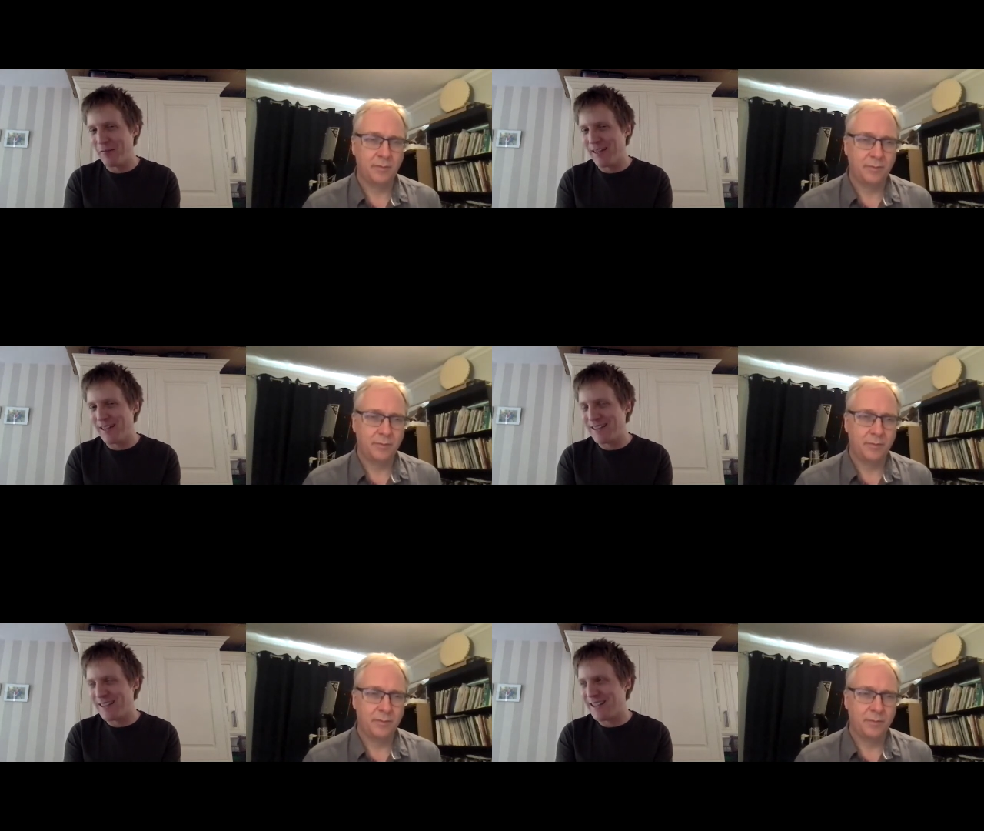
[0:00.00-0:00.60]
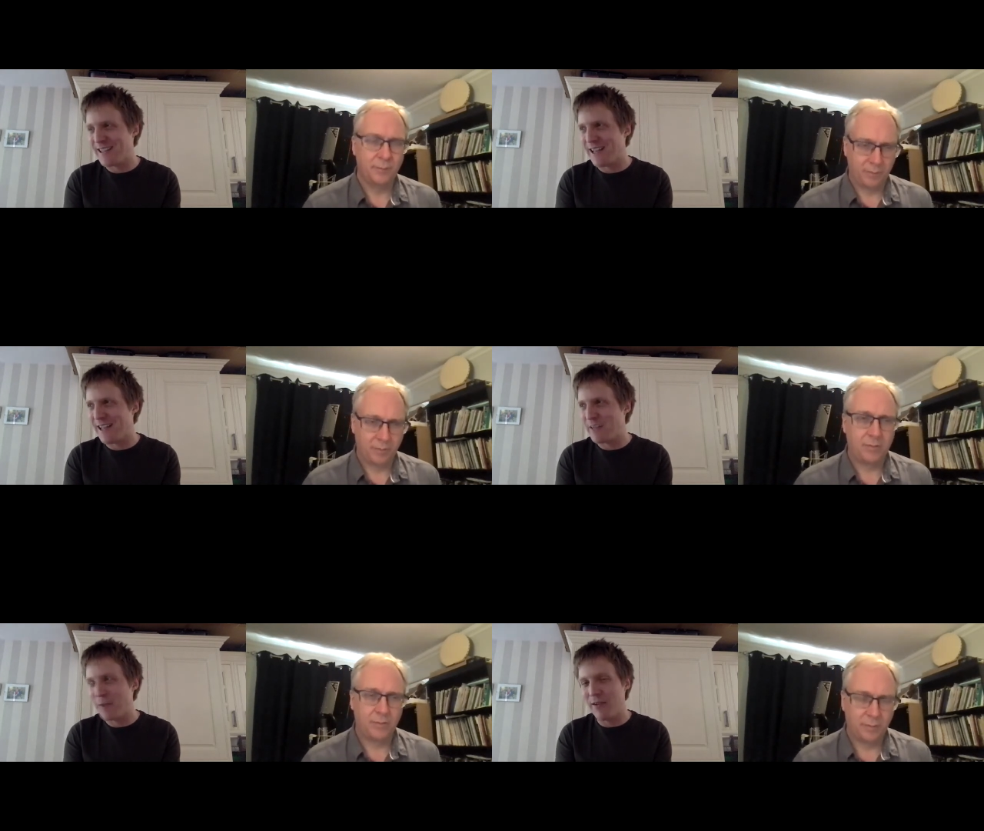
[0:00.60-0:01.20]
Speaker 1: it's it's it's
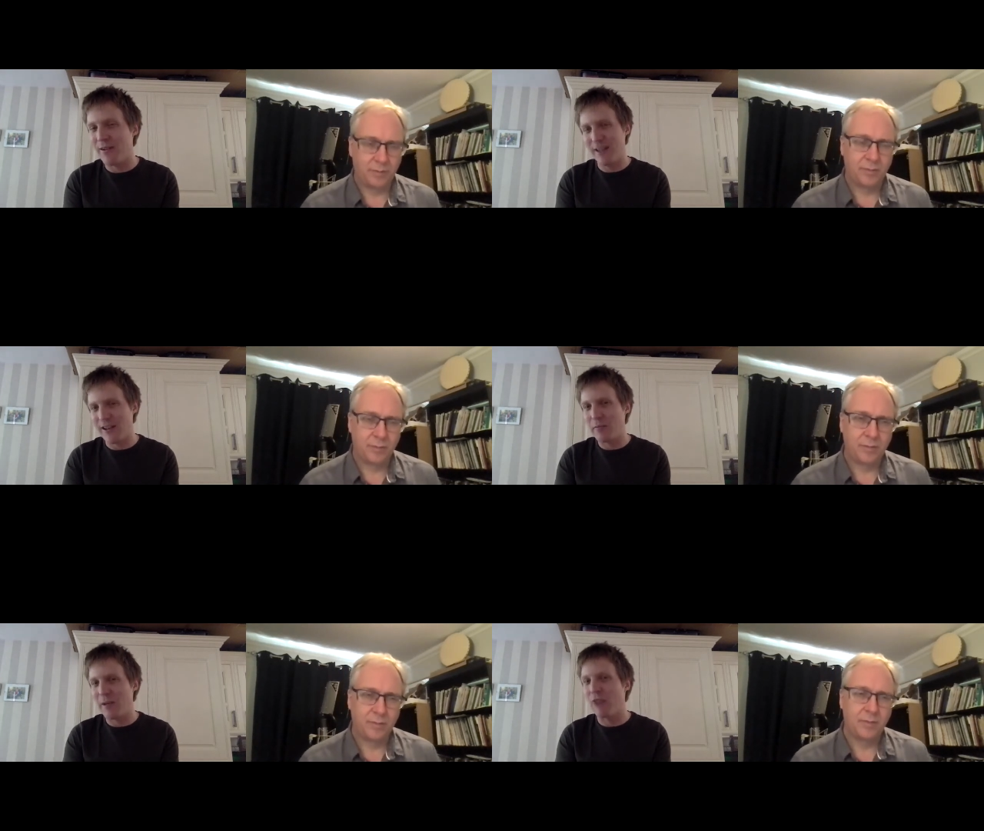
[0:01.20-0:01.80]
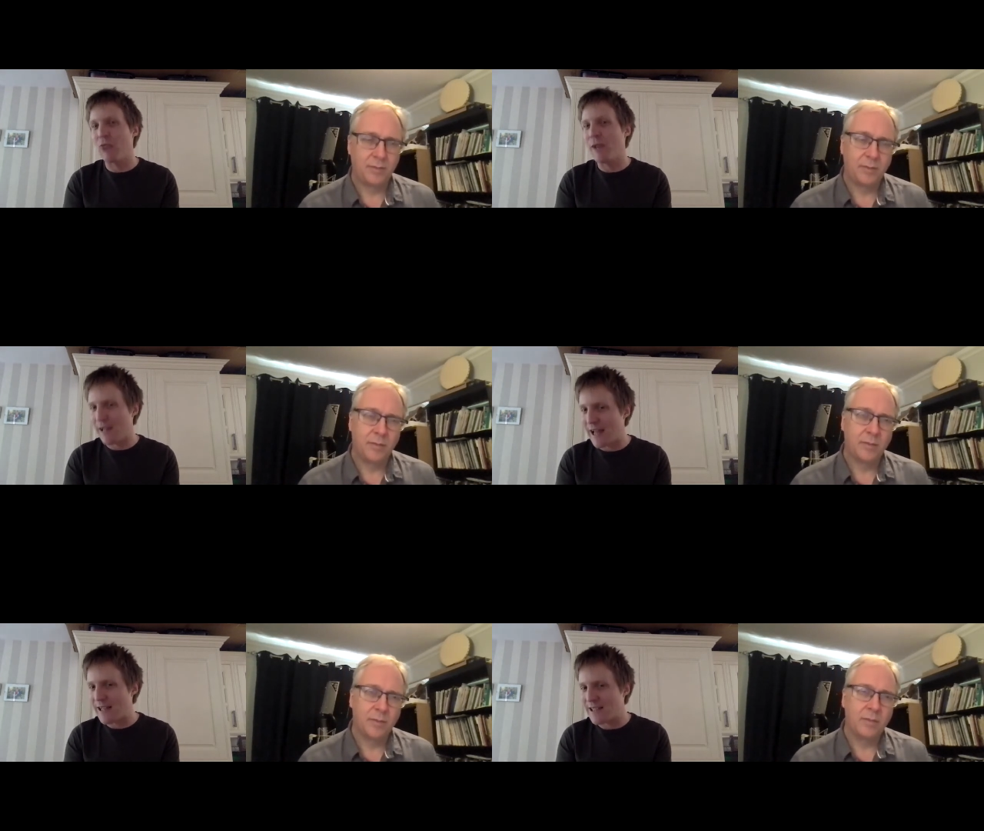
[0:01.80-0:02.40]
been you know it's been a real
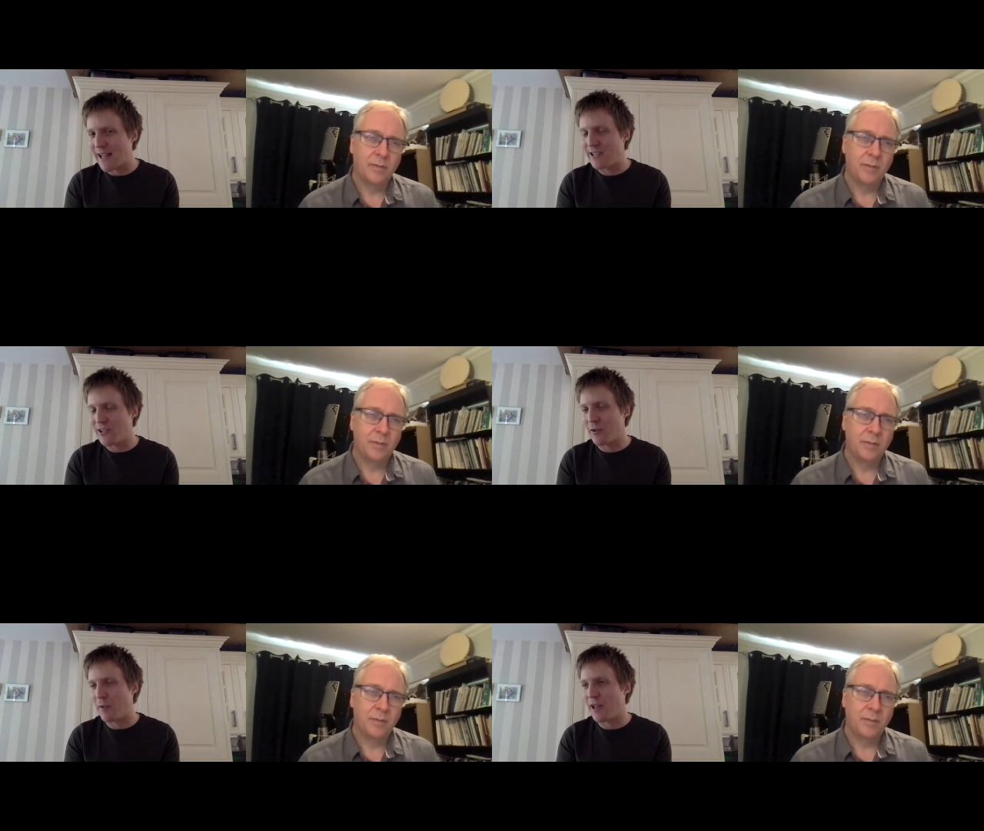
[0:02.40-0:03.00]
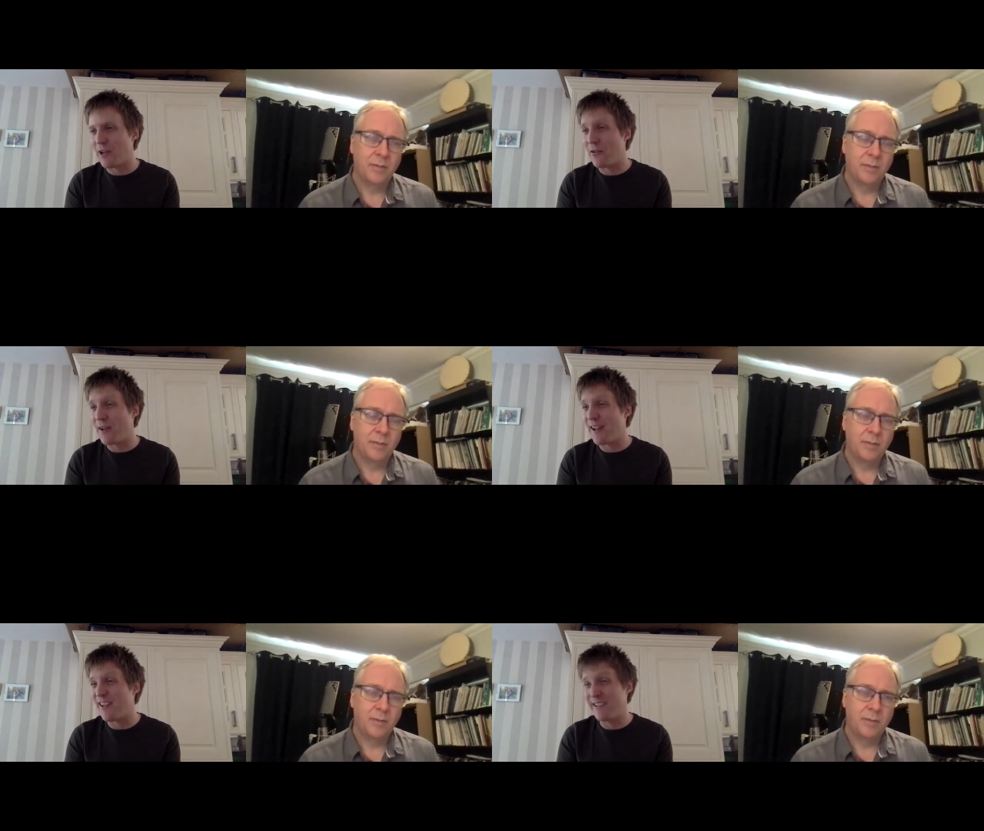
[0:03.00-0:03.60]
asset during my
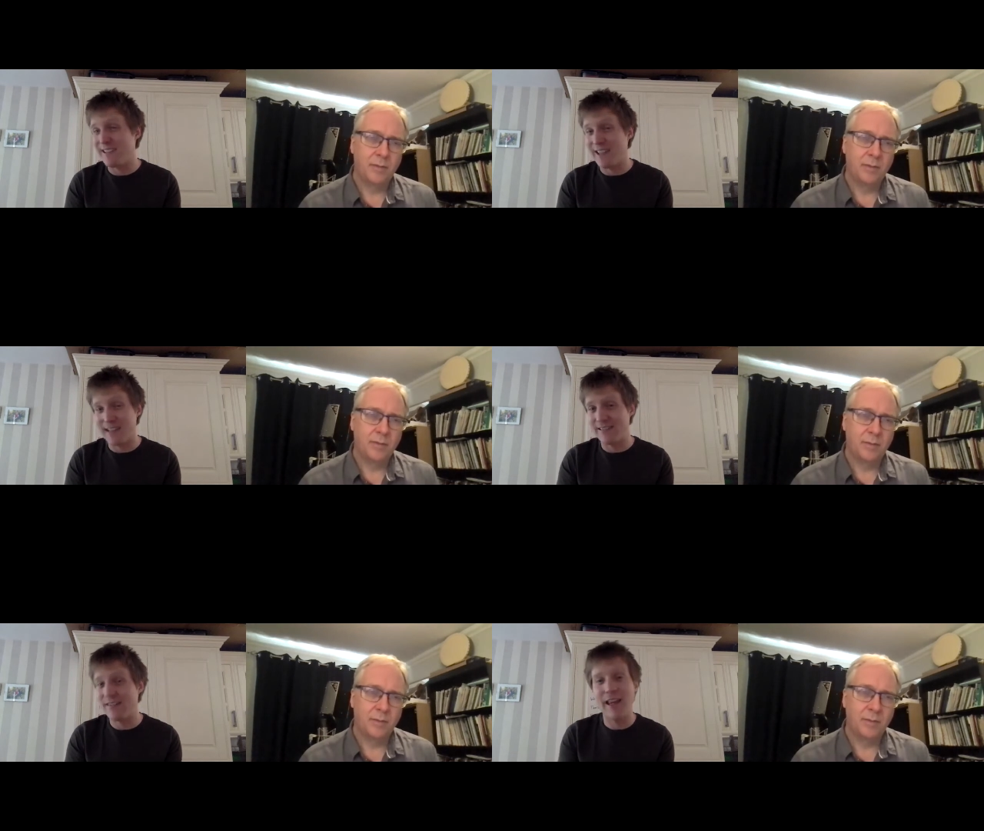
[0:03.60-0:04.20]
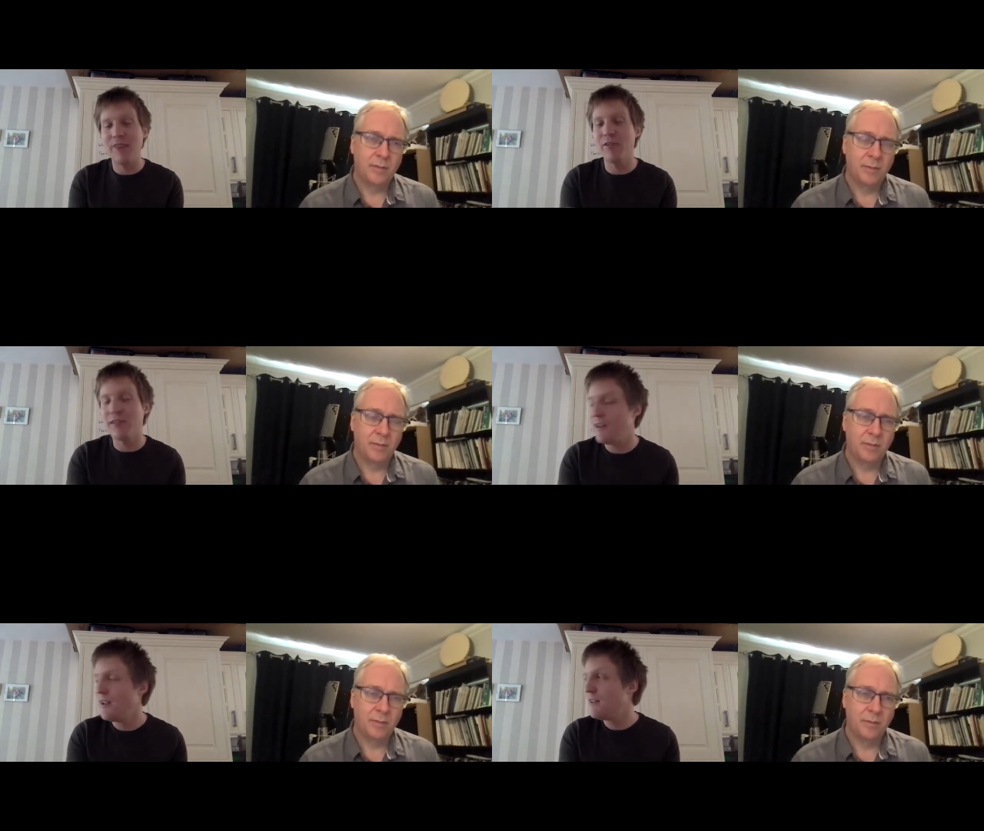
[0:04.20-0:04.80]
career and and even
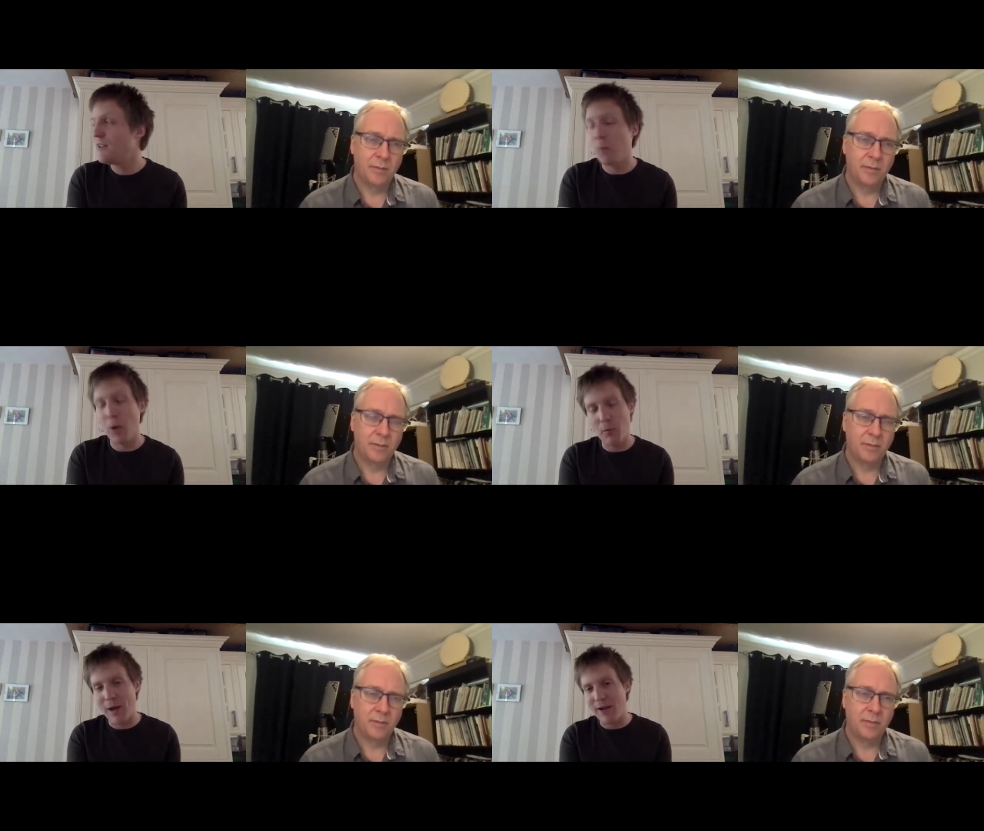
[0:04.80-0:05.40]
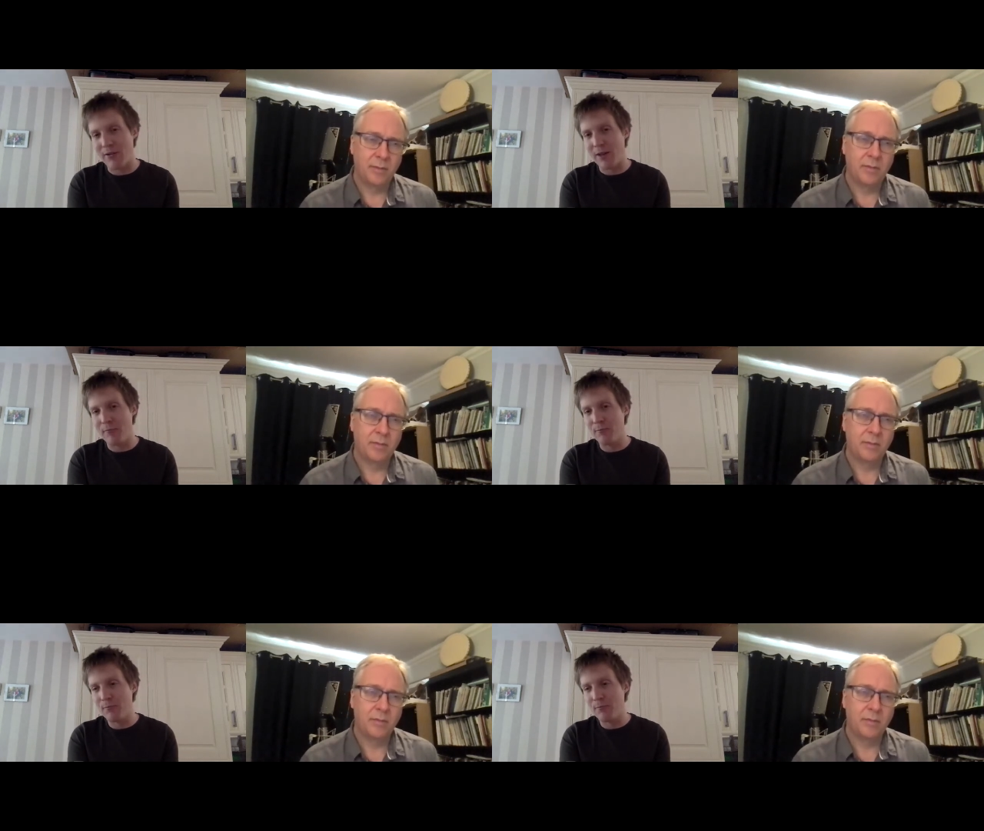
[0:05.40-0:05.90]
to the point where um